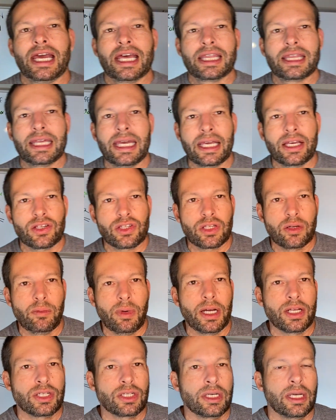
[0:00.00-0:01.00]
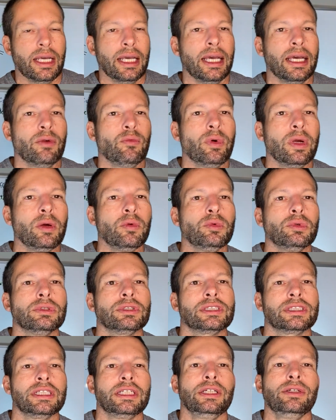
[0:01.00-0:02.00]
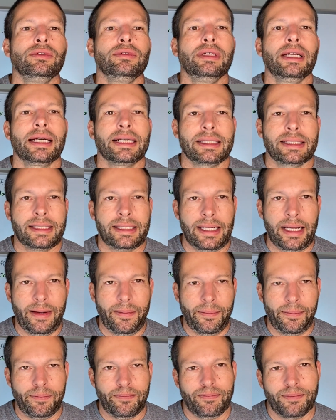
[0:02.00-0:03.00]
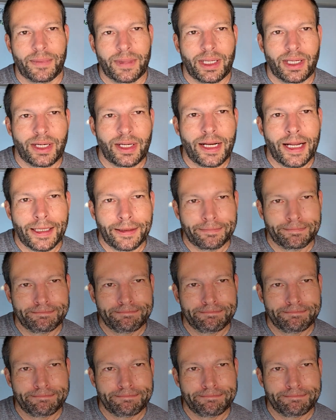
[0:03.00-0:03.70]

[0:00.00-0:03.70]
Thank you so much, and we will see you next time. Good night.